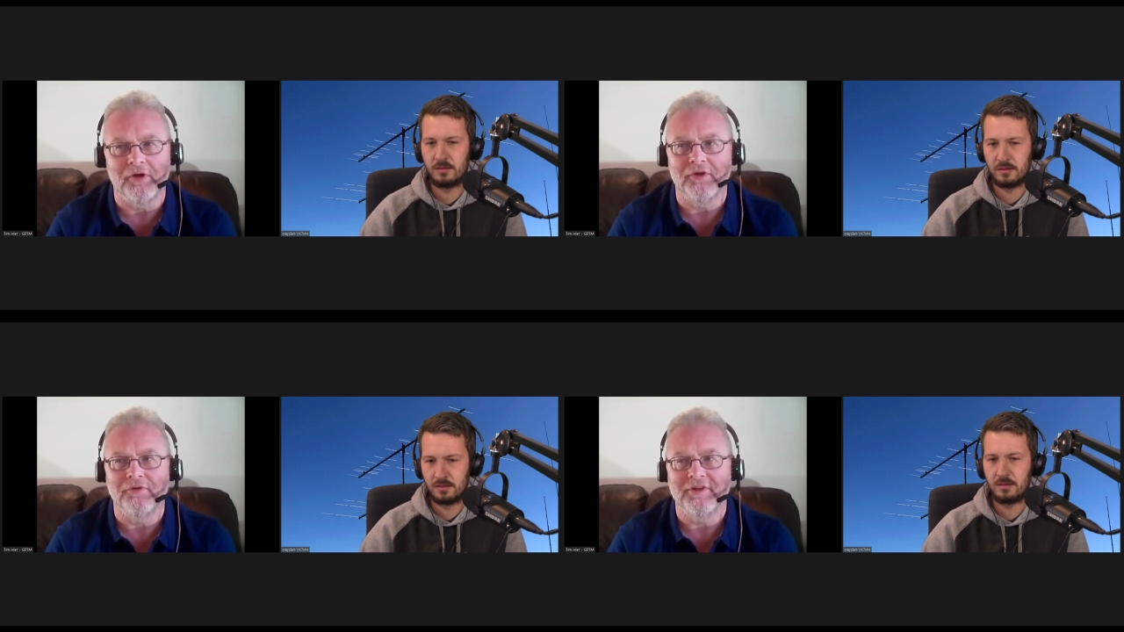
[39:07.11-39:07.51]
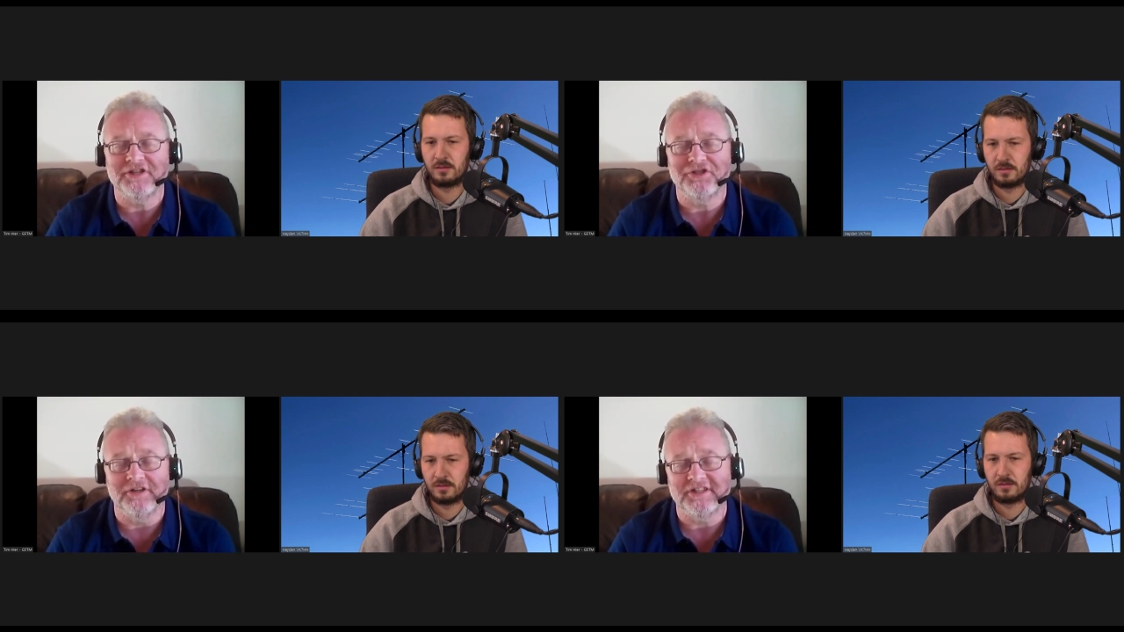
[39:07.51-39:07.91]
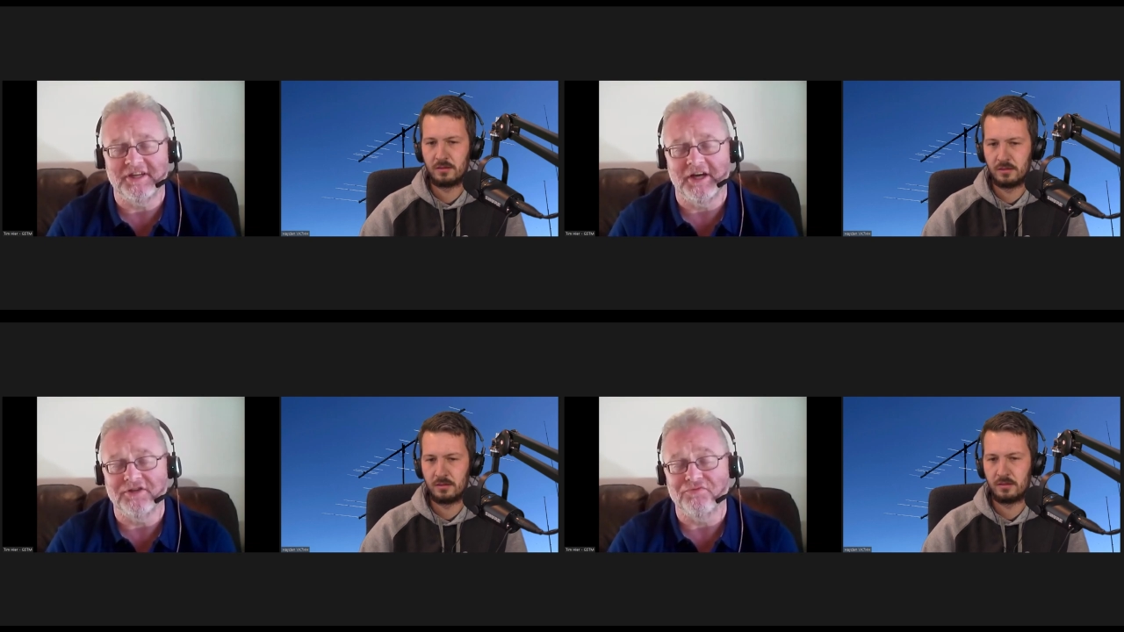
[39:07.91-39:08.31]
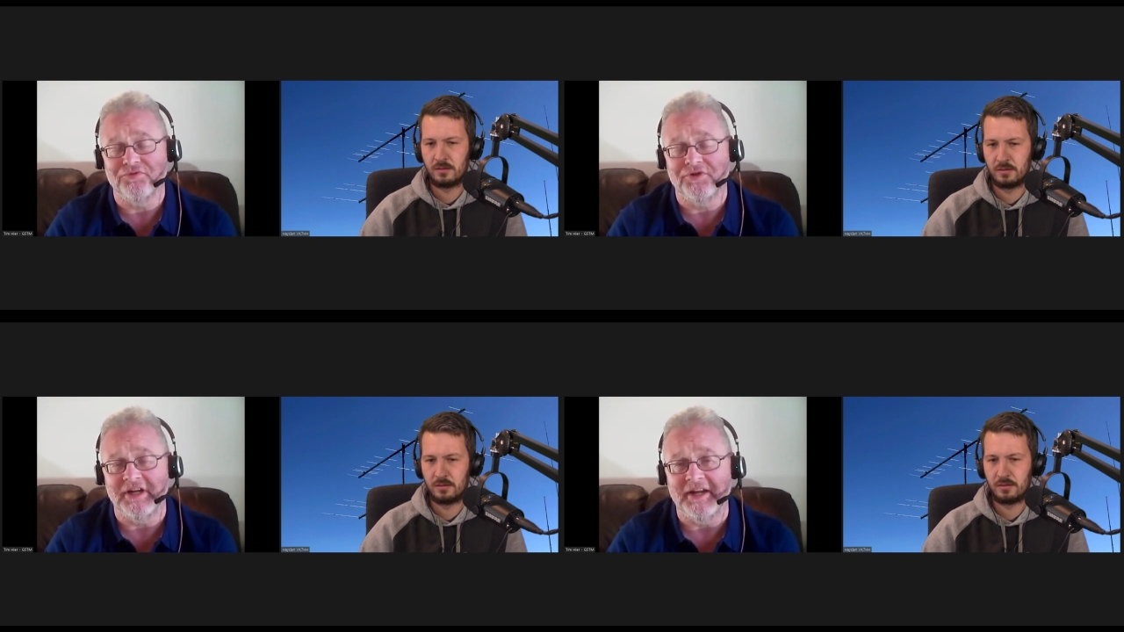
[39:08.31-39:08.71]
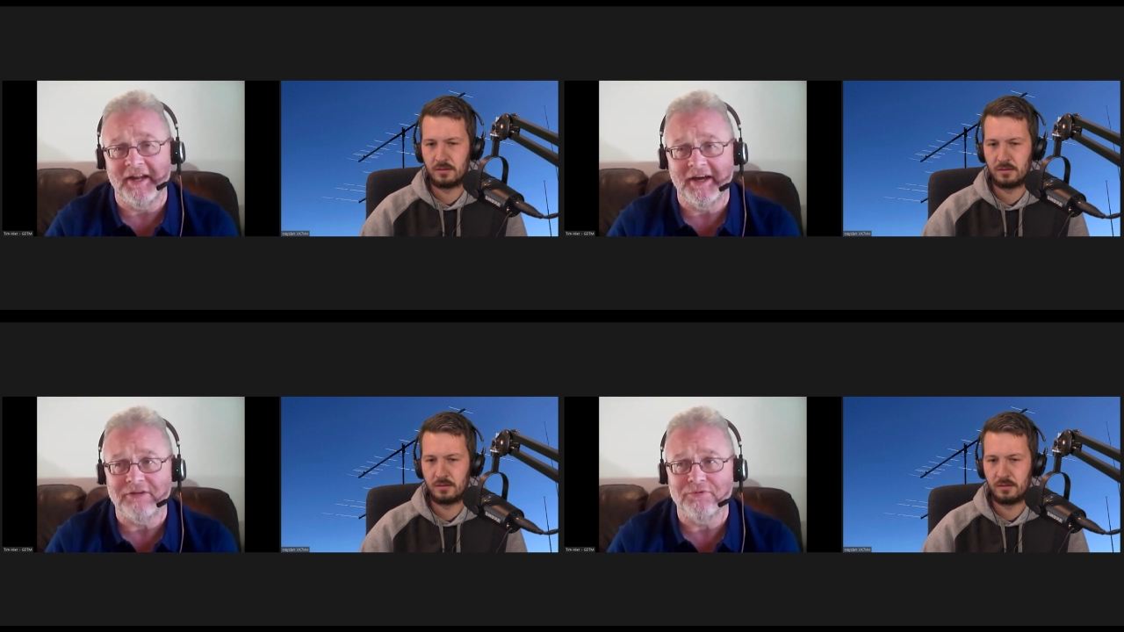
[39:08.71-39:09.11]
Speaker 1: although this year it started really
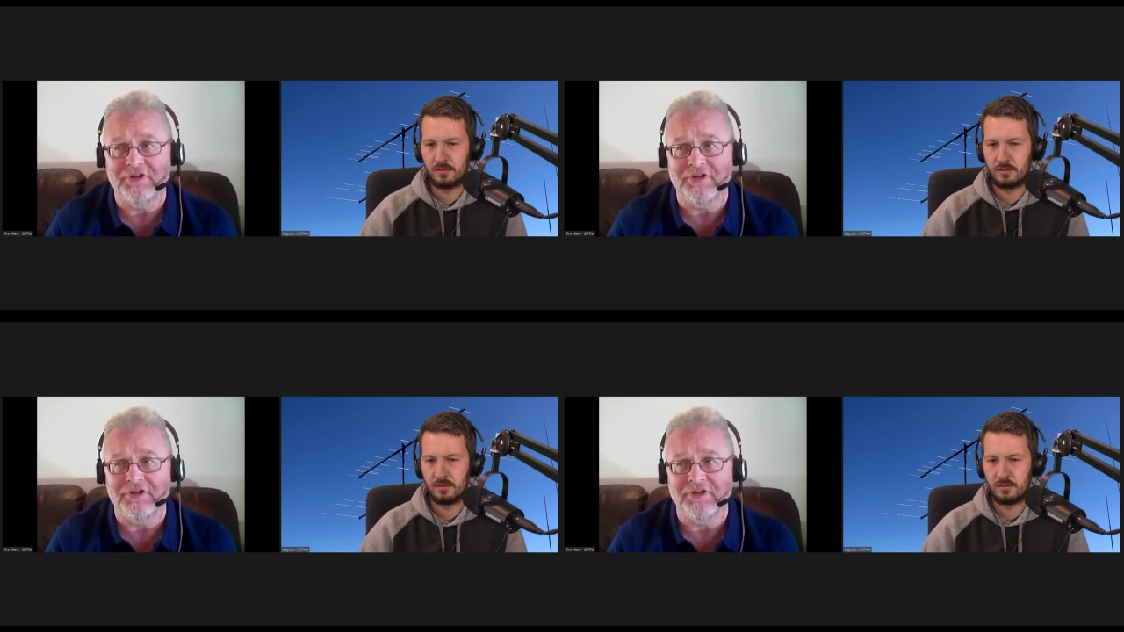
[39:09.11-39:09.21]
late.